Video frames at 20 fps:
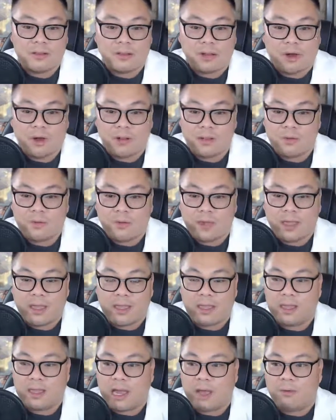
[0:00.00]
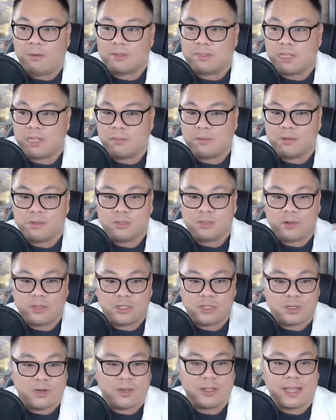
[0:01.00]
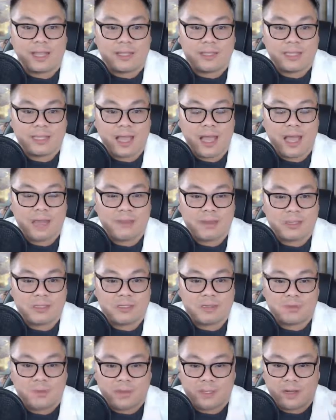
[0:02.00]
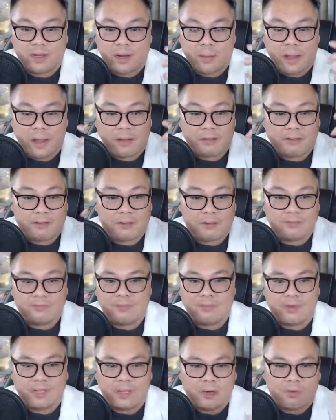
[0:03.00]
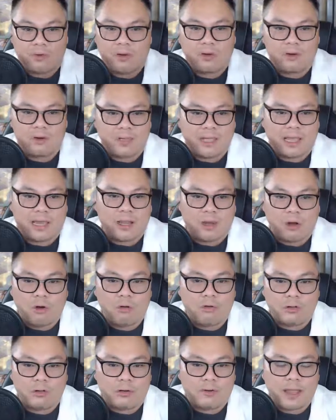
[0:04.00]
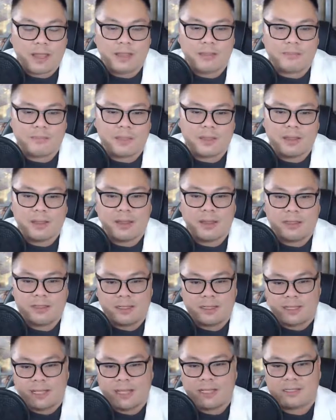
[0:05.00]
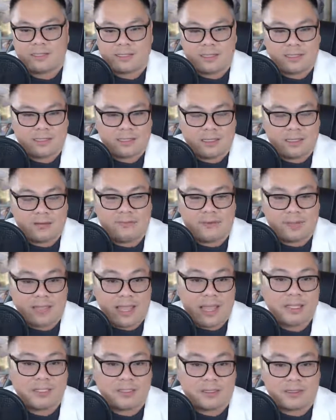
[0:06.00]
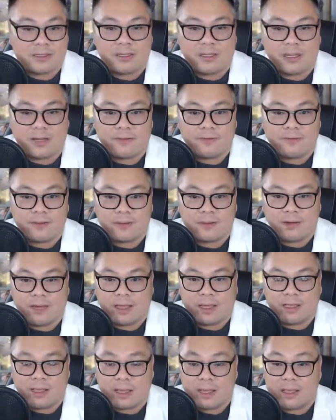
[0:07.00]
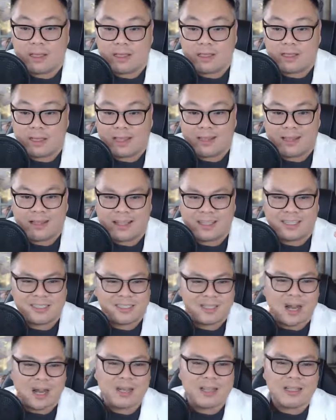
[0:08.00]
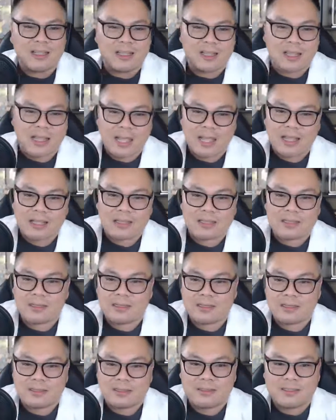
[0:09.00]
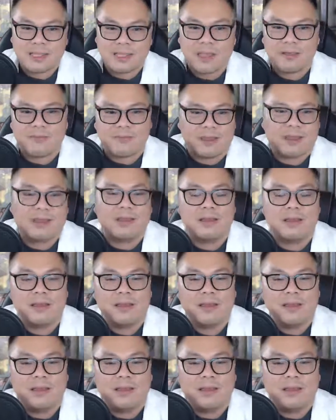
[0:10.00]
The only way I was able to enjoy that time is when they were getting older, right? The next is the financial stuff. I started late saving.